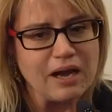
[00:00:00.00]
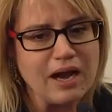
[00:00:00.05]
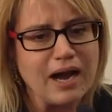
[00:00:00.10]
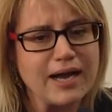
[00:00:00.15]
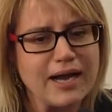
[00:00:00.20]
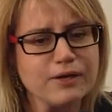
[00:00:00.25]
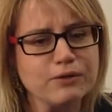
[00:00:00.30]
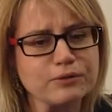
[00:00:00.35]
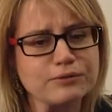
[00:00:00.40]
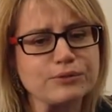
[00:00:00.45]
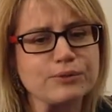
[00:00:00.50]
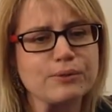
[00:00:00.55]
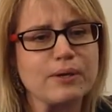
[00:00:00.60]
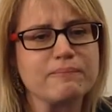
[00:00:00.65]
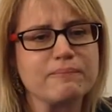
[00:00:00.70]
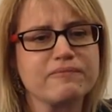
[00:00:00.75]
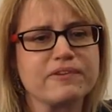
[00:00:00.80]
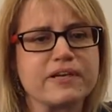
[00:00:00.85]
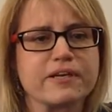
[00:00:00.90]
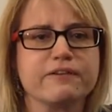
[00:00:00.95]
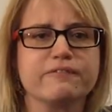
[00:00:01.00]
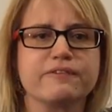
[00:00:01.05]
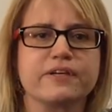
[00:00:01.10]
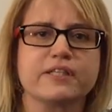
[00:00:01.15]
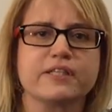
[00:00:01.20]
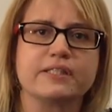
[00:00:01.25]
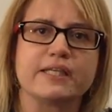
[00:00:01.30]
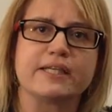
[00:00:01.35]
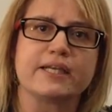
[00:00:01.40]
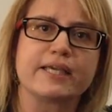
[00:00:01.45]
I also am very,
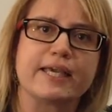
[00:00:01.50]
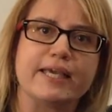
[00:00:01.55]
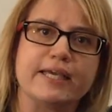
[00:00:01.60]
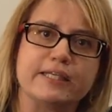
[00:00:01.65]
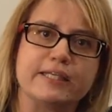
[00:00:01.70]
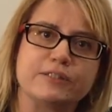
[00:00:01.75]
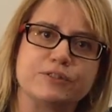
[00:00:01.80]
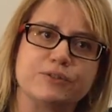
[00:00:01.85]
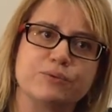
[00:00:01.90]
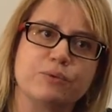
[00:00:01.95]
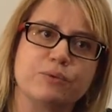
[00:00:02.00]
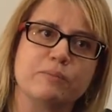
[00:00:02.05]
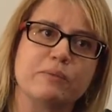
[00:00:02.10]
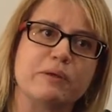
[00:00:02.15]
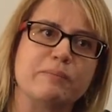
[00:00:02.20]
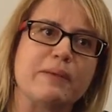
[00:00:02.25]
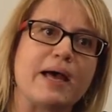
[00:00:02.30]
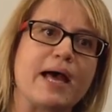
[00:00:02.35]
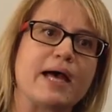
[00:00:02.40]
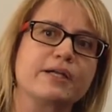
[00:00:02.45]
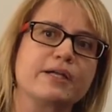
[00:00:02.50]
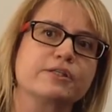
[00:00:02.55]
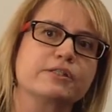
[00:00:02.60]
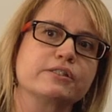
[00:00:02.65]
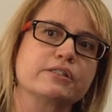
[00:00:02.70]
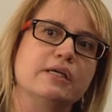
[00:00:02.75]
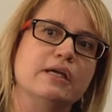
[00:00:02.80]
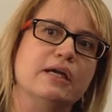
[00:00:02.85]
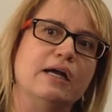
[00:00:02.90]
very dedicated to Women Matters